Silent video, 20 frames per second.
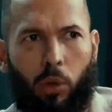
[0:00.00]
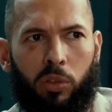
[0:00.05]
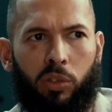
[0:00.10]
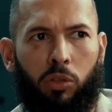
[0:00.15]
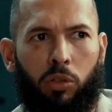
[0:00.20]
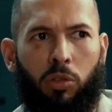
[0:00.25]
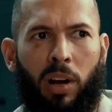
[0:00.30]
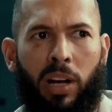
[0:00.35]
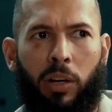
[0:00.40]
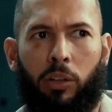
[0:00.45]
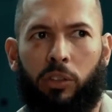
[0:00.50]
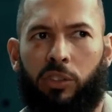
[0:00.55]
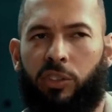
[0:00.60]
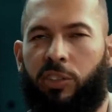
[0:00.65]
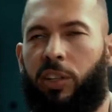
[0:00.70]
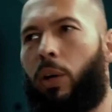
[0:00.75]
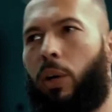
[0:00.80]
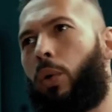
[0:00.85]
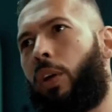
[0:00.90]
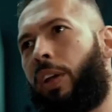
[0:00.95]
was a record
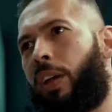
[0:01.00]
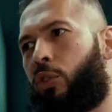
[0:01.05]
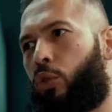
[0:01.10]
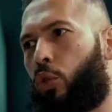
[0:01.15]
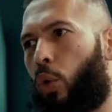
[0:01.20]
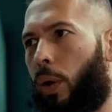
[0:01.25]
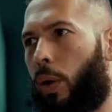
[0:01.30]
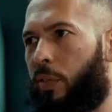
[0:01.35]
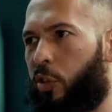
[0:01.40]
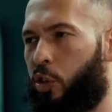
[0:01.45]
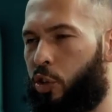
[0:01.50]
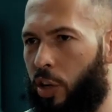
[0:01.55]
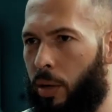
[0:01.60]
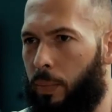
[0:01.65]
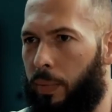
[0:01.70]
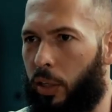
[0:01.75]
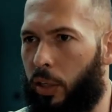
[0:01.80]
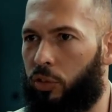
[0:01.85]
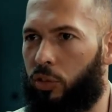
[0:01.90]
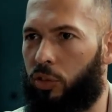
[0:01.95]
set next door of a
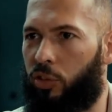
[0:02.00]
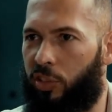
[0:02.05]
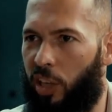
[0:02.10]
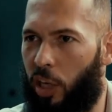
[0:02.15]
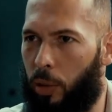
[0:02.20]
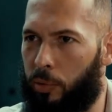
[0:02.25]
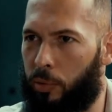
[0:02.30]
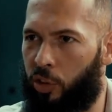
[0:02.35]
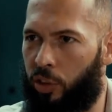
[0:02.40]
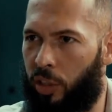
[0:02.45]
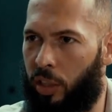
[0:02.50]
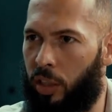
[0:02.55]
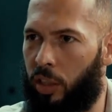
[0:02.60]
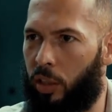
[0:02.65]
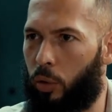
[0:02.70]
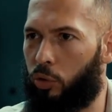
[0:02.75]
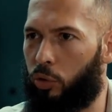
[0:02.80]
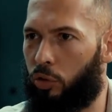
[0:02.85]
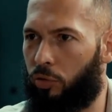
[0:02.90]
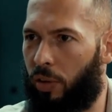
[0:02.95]
gym, and there's a stair machine,
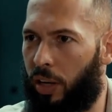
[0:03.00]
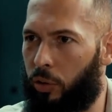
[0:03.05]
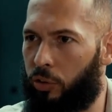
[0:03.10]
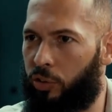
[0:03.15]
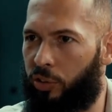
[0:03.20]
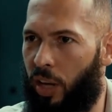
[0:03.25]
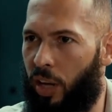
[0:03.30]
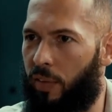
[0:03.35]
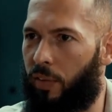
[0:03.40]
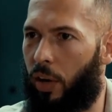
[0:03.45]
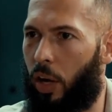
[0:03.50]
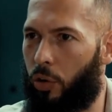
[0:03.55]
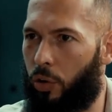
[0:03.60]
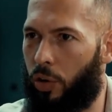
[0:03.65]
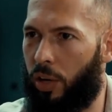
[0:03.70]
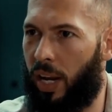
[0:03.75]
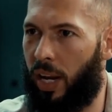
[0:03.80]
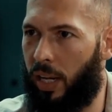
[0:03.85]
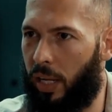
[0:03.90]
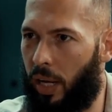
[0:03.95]
and there was a record set of
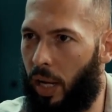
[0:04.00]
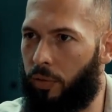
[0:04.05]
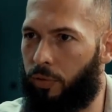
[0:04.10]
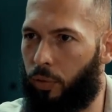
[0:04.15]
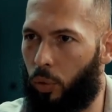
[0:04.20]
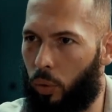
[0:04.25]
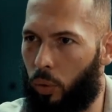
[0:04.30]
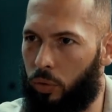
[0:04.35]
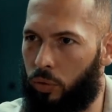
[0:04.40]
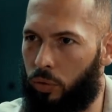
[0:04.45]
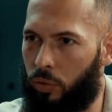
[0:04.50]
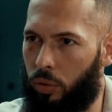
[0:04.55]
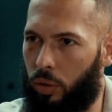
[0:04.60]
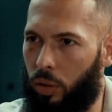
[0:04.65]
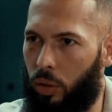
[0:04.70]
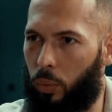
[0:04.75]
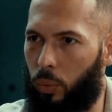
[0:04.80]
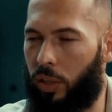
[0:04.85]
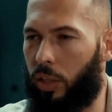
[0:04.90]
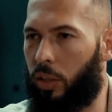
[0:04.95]
188 floors
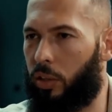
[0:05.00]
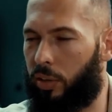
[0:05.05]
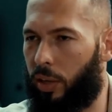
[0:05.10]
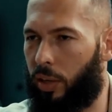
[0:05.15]
within a